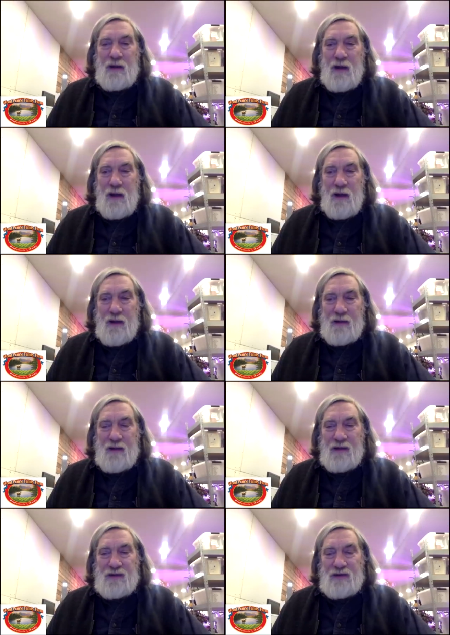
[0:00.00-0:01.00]
bit going
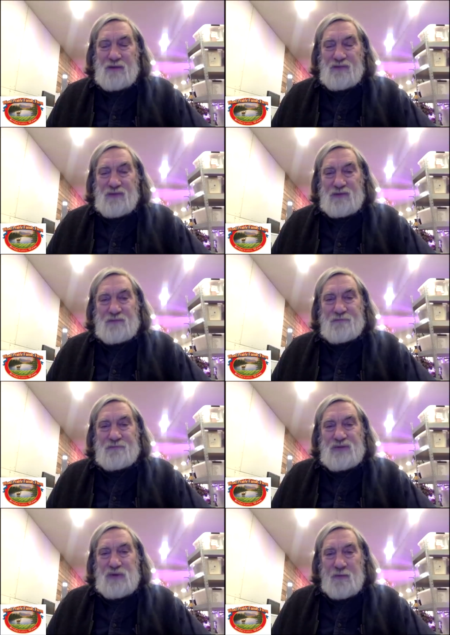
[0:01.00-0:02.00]
uh, in, in,
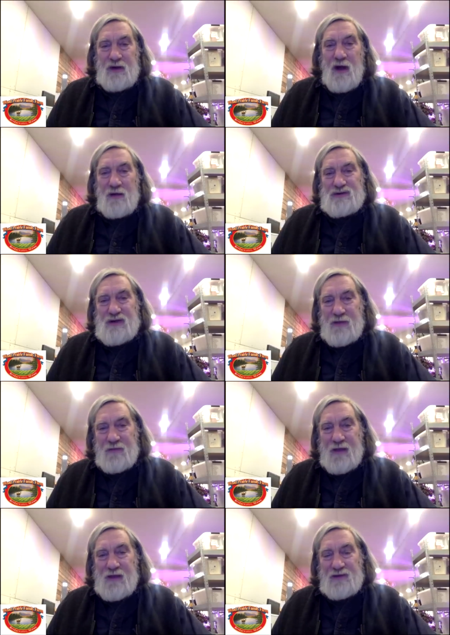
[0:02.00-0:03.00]
terms of
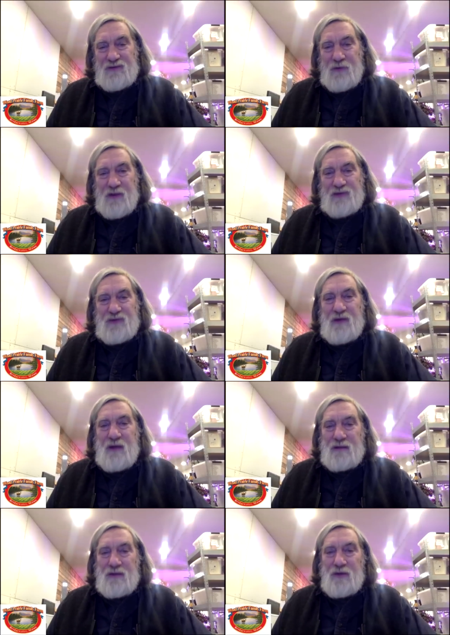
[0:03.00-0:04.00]
terminology in the
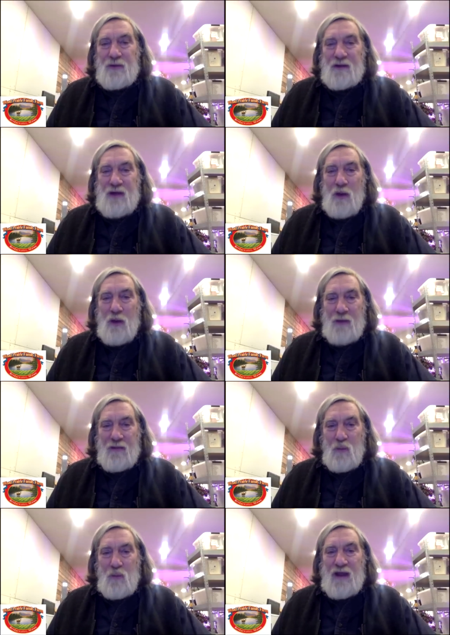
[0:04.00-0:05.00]
industry. It's a little bit
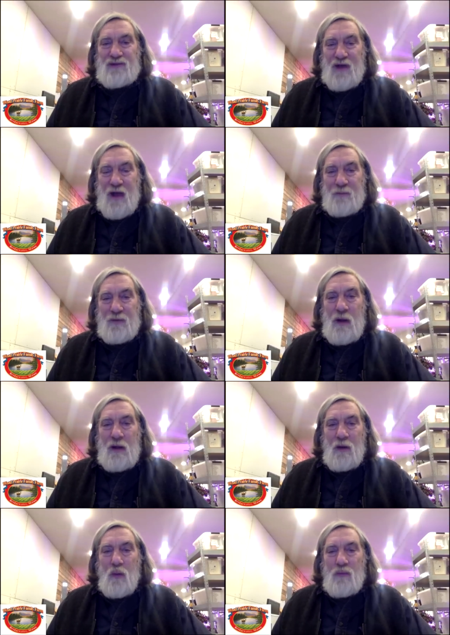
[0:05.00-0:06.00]
going by the
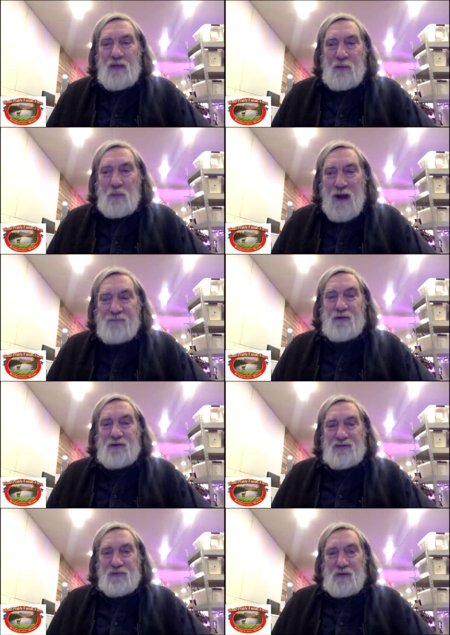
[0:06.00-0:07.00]
wayside, but the
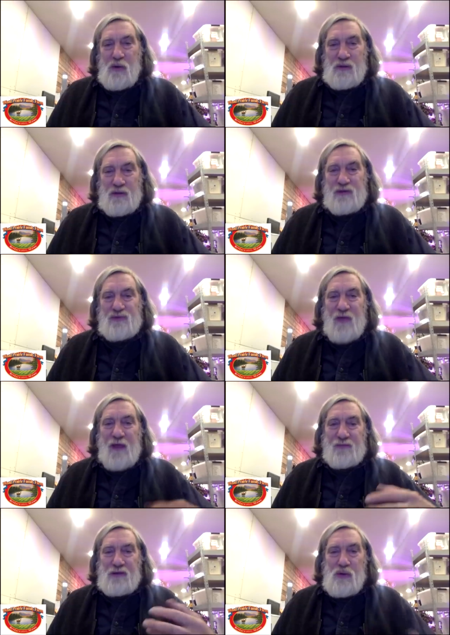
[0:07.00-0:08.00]
reference for
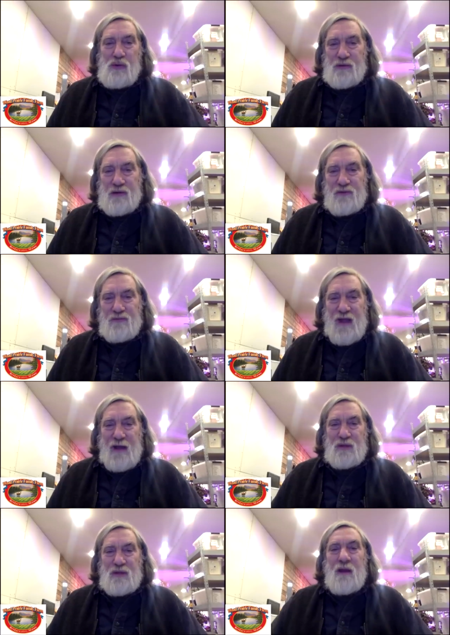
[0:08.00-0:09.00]
nuclear is like the
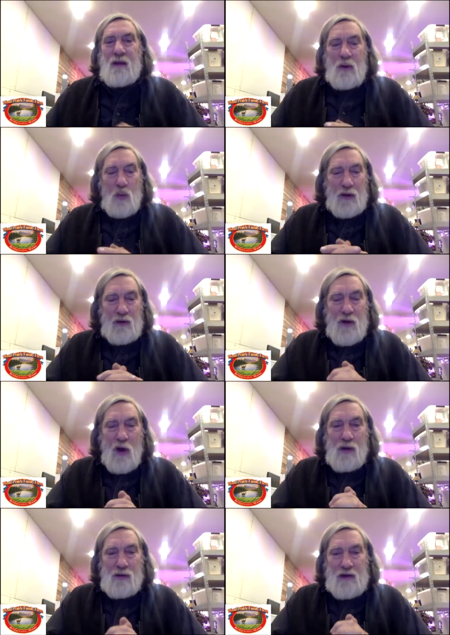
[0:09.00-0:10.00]
nuclear family,
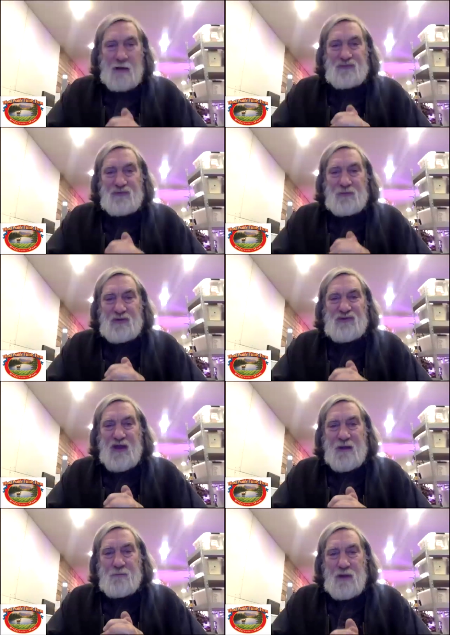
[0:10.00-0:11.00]
where it all comes
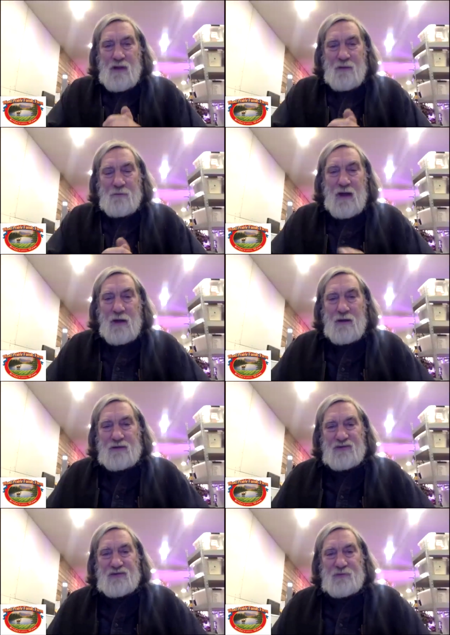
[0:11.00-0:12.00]
from the same uh,
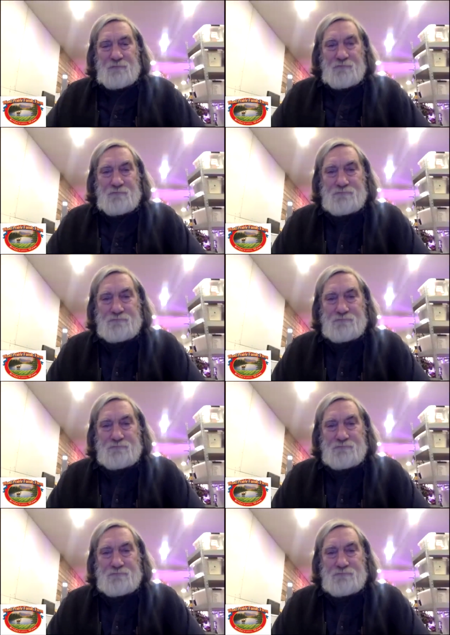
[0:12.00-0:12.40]
parents.